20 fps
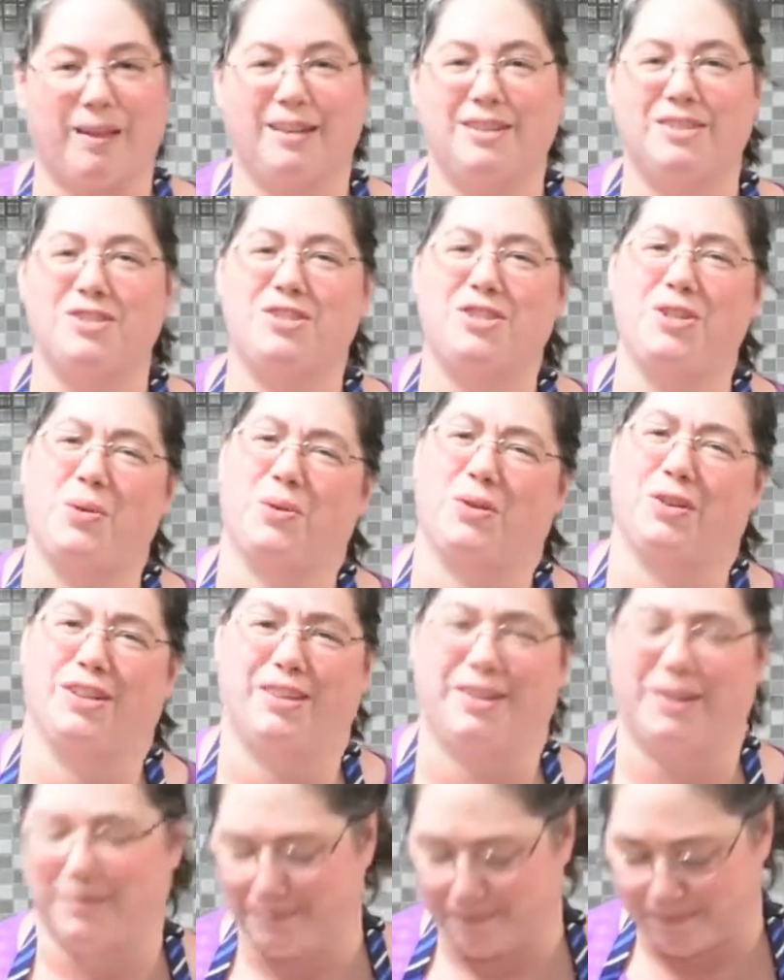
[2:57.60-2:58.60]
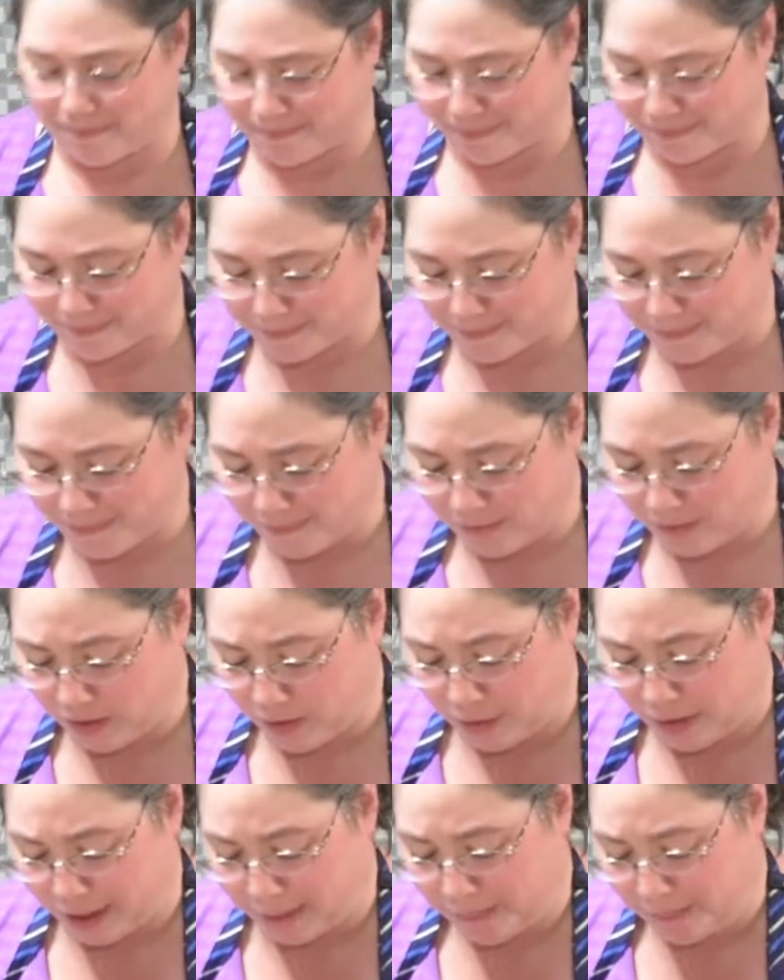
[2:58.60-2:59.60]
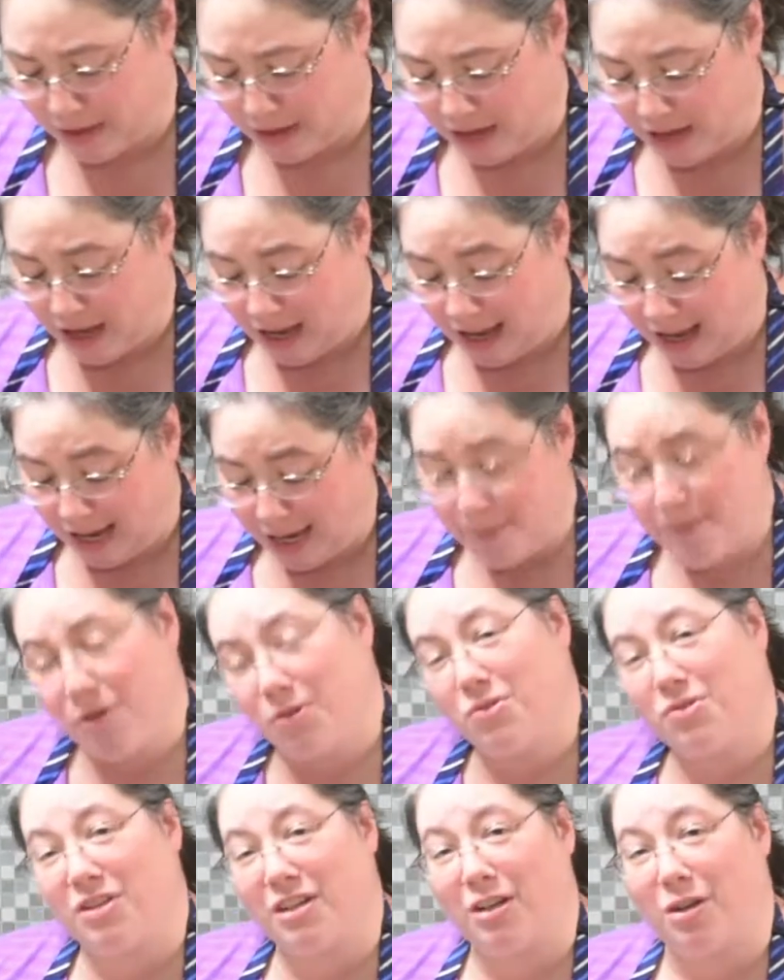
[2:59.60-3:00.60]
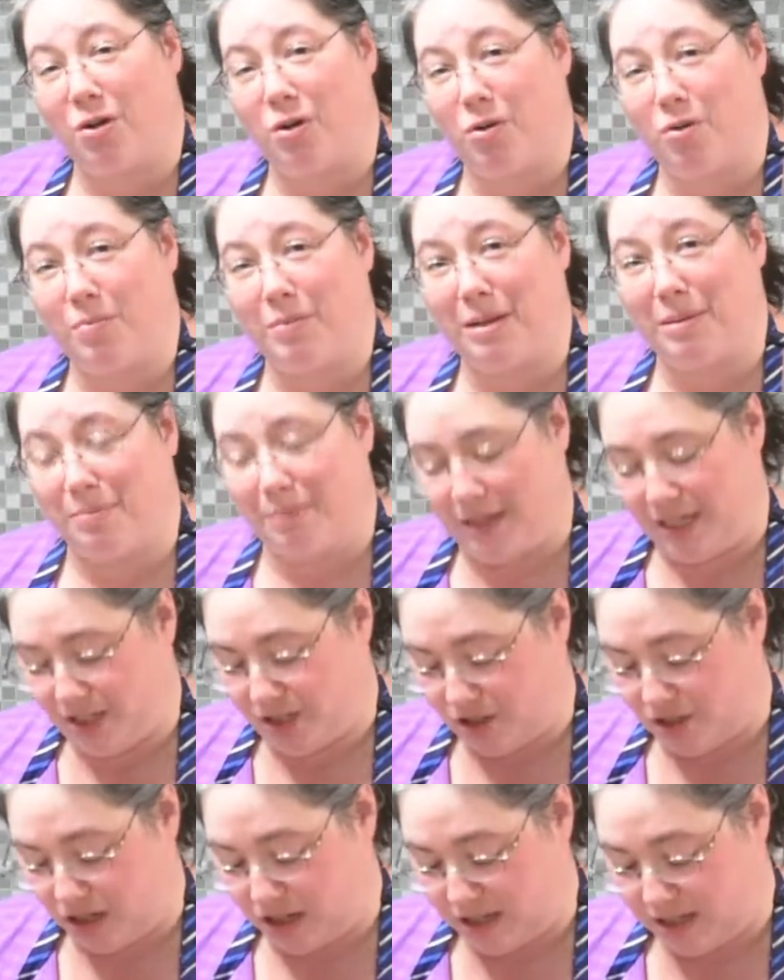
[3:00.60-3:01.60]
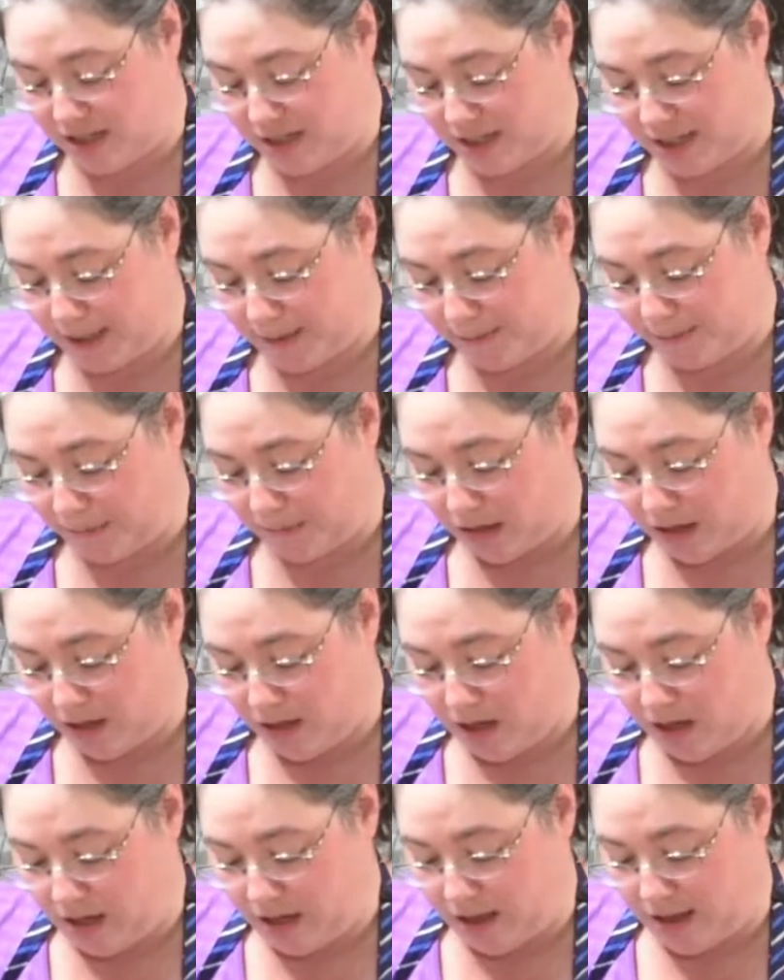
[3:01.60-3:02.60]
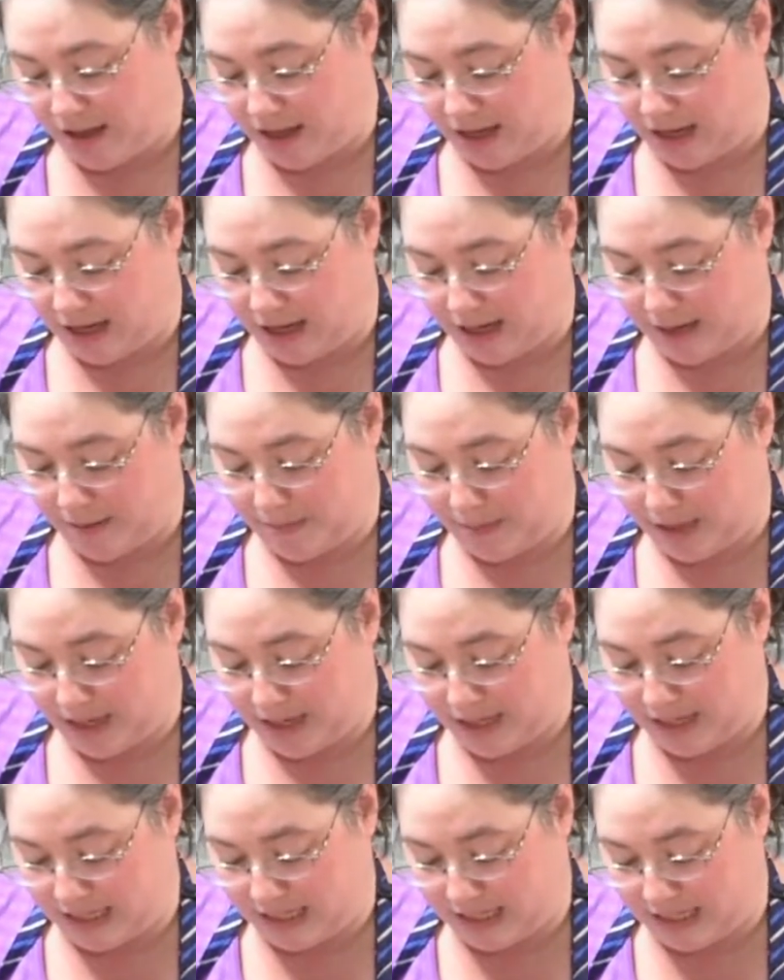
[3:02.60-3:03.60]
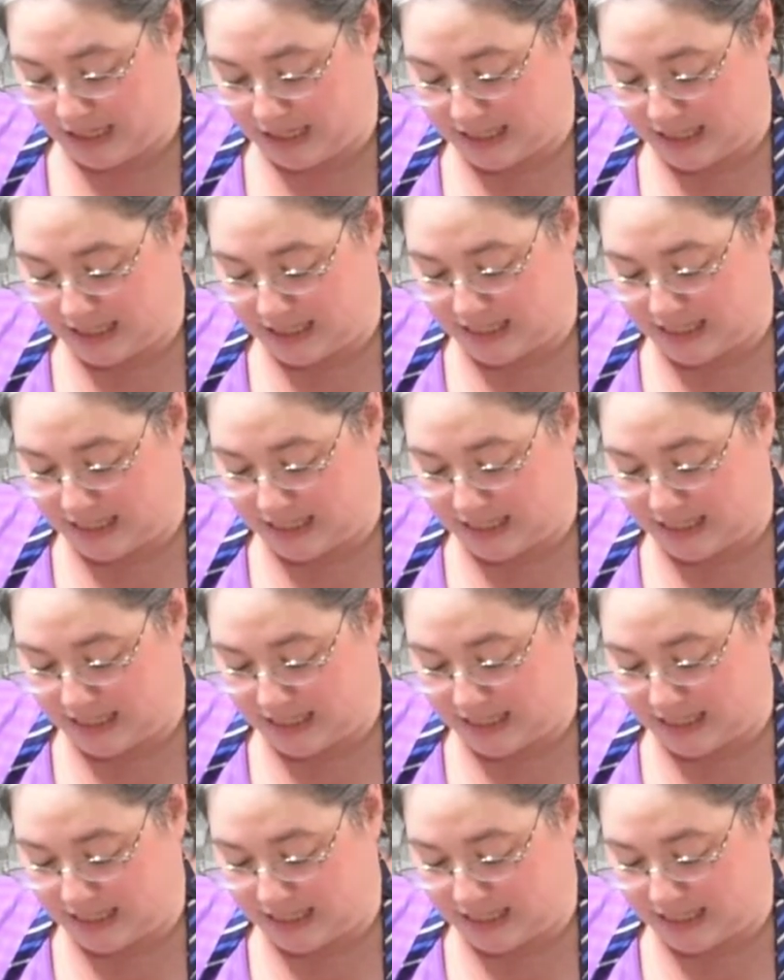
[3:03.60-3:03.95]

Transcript: it's so good though. Okay. I'm using a homemade meat sauce that I made the other